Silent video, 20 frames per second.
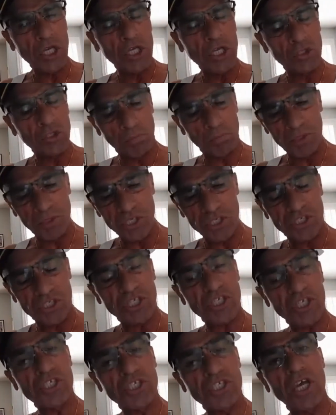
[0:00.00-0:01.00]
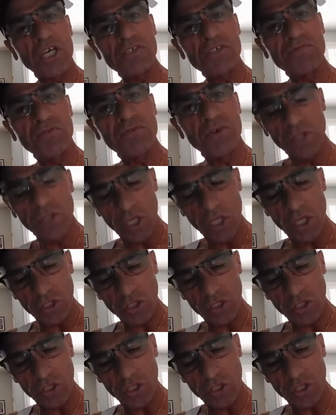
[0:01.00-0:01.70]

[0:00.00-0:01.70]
You'll be successful.